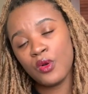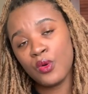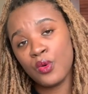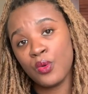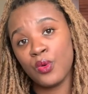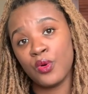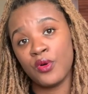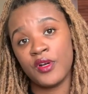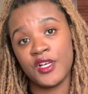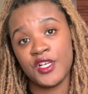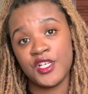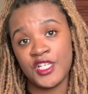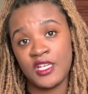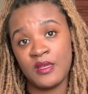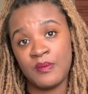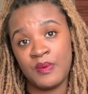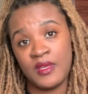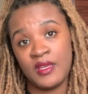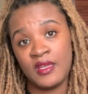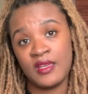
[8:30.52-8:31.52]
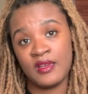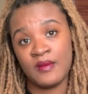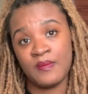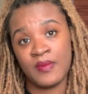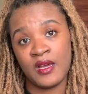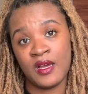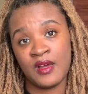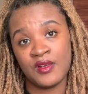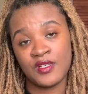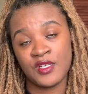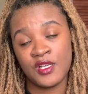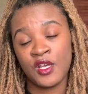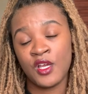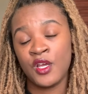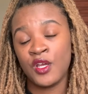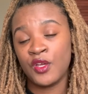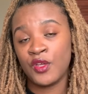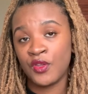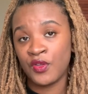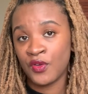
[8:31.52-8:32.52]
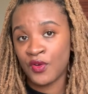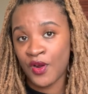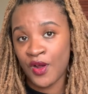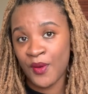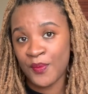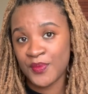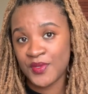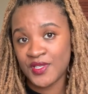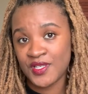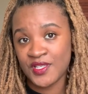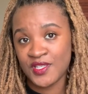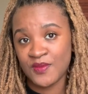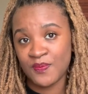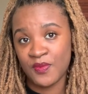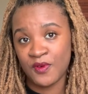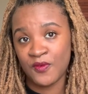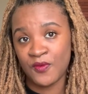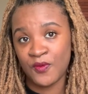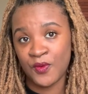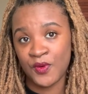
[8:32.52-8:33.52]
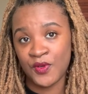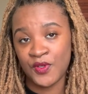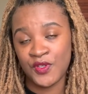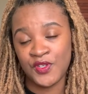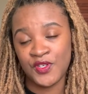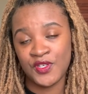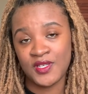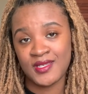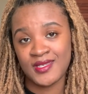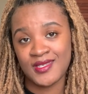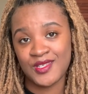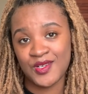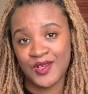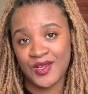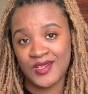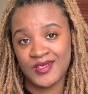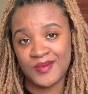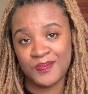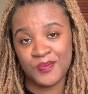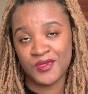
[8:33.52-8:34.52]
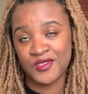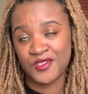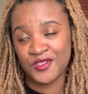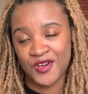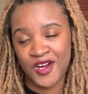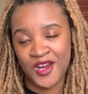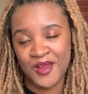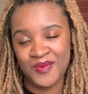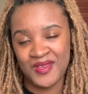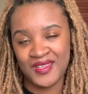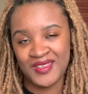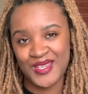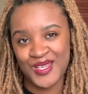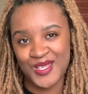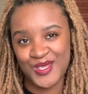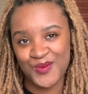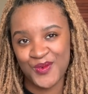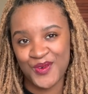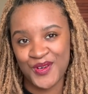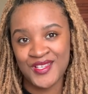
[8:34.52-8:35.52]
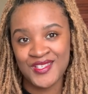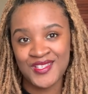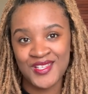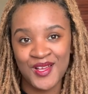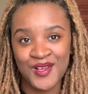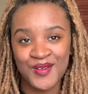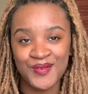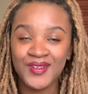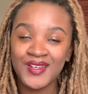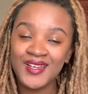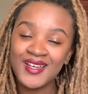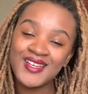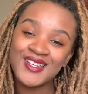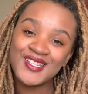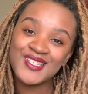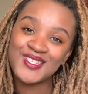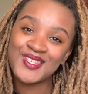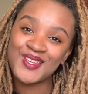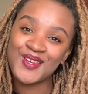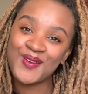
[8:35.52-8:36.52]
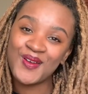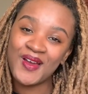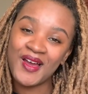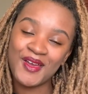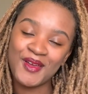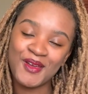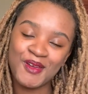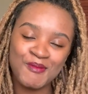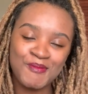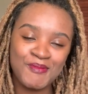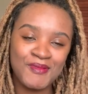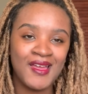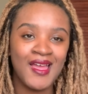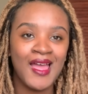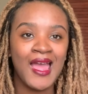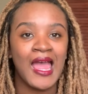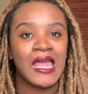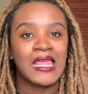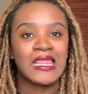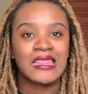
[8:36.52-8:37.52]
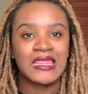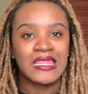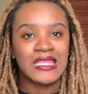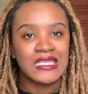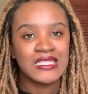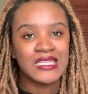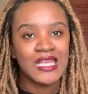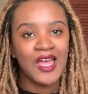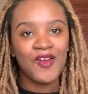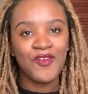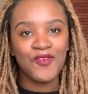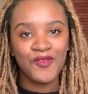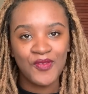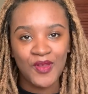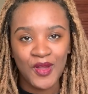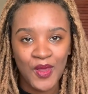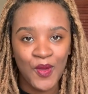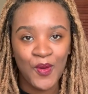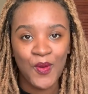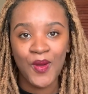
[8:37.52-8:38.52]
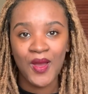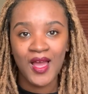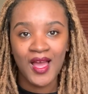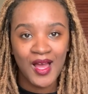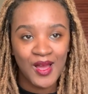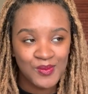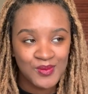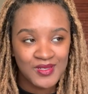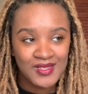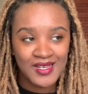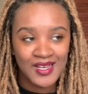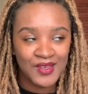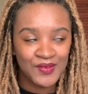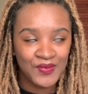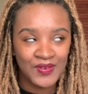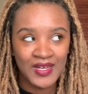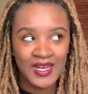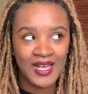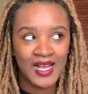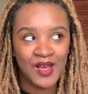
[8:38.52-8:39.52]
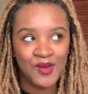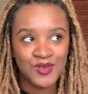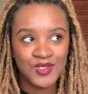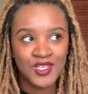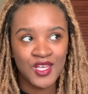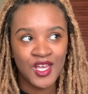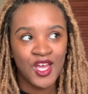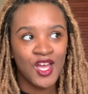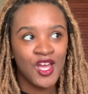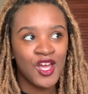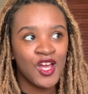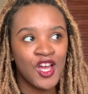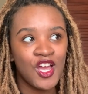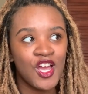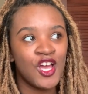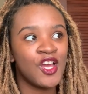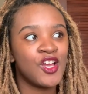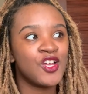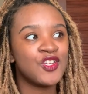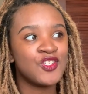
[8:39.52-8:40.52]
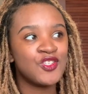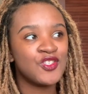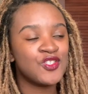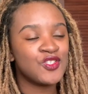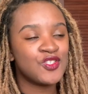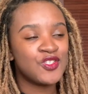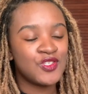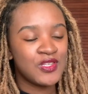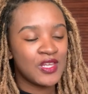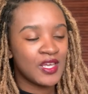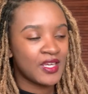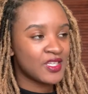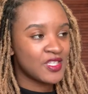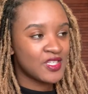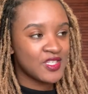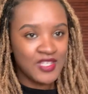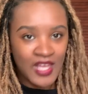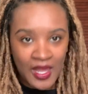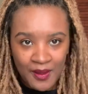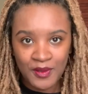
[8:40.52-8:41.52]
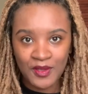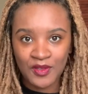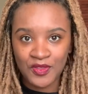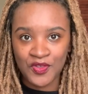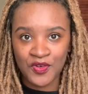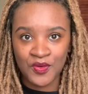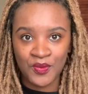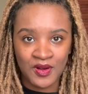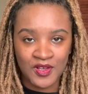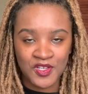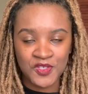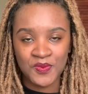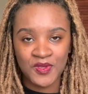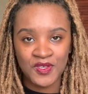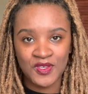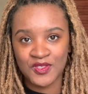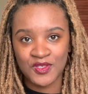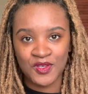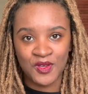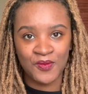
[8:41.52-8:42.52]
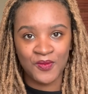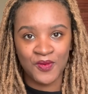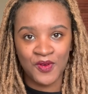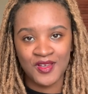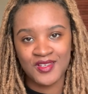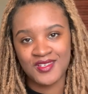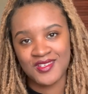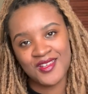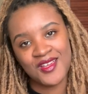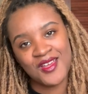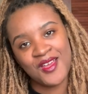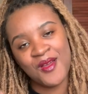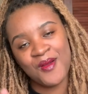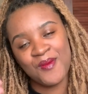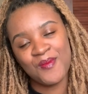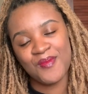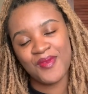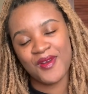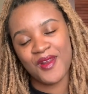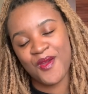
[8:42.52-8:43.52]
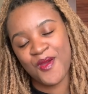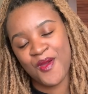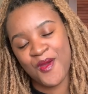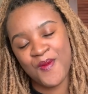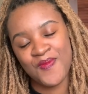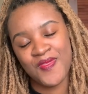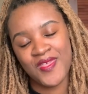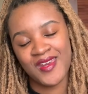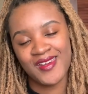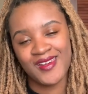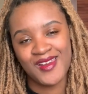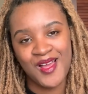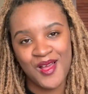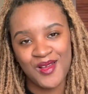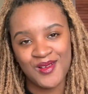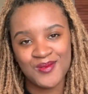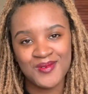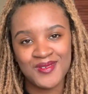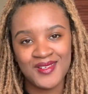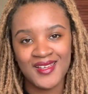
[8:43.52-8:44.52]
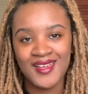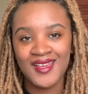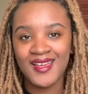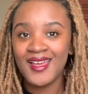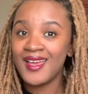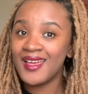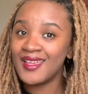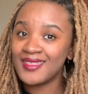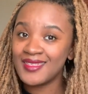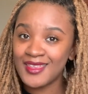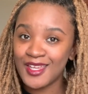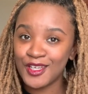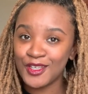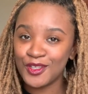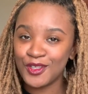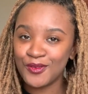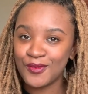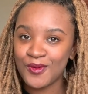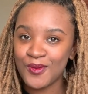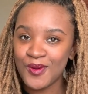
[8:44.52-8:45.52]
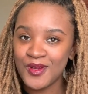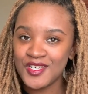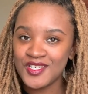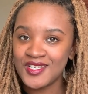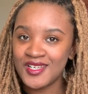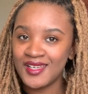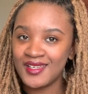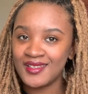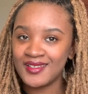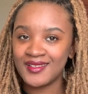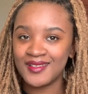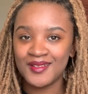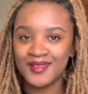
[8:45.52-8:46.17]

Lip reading: or a GP about your options before you just start prescribing things for yourself. So I hope this video helped. I feel like I was zapping through and I was speaking so fast, but I hope that it helped. Thank you for watching.